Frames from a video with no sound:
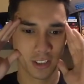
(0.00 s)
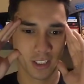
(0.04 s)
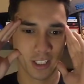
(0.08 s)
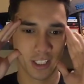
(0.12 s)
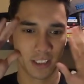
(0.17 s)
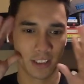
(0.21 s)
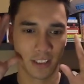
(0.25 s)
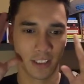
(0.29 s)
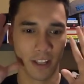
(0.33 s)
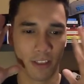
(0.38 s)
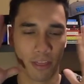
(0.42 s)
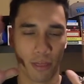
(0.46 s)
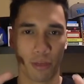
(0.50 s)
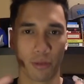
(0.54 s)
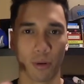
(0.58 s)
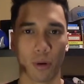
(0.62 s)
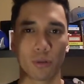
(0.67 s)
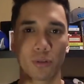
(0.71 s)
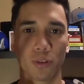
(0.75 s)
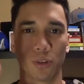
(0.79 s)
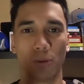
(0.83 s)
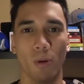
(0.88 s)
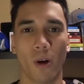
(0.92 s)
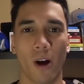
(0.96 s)
it
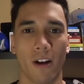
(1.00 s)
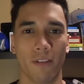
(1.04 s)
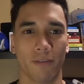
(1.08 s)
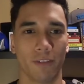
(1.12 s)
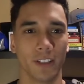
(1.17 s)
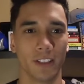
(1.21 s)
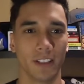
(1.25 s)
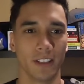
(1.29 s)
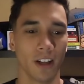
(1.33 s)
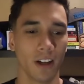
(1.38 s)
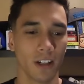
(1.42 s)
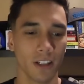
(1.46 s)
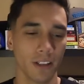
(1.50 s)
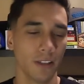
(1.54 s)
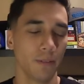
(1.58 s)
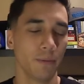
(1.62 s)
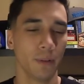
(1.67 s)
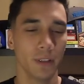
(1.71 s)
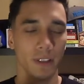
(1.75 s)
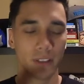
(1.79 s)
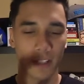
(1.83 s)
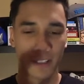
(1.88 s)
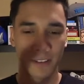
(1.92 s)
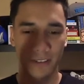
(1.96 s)
throws you off. Not
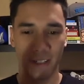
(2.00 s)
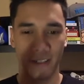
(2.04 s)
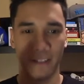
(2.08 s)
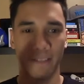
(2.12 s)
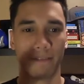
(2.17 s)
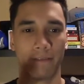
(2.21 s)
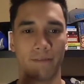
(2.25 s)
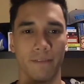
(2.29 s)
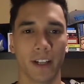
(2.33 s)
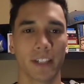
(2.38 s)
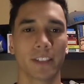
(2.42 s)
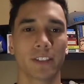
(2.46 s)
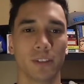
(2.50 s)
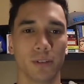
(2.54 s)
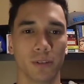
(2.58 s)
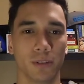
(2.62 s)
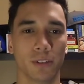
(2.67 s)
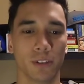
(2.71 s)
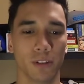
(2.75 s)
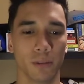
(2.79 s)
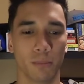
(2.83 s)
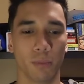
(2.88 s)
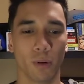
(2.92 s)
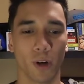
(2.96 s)
that it affects you
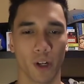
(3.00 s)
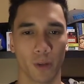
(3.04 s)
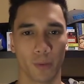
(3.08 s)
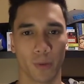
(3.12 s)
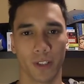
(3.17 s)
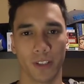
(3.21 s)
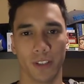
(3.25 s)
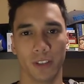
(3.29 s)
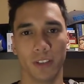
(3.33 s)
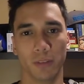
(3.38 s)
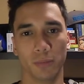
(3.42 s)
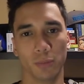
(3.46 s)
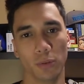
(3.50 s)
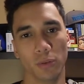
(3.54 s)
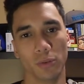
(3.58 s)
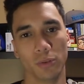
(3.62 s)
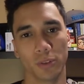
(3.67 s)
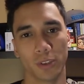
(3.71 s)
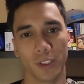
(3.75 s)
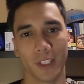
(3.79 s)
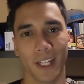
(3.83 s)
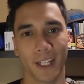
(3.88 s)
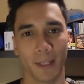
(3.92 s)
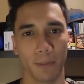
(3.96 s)
to the point where it ruins
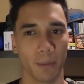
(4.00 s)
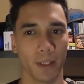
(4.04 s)
your day,